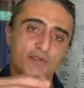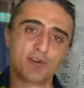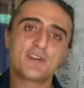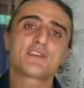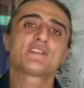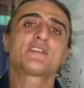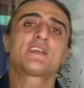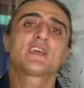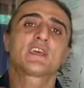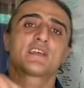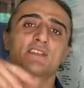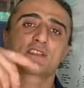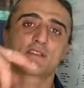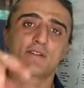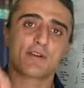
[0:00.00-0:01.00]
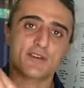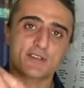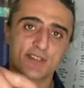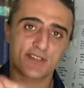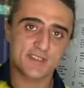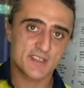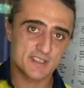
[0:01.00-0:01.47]
First thing has
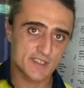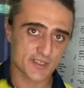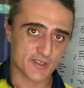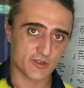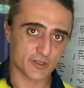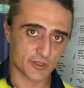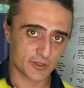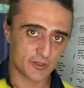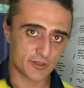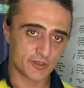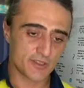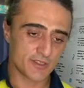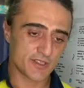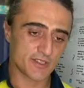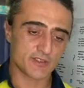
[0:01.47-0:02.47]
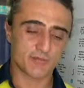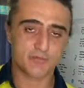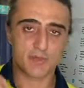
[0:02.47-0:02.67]
lost its colors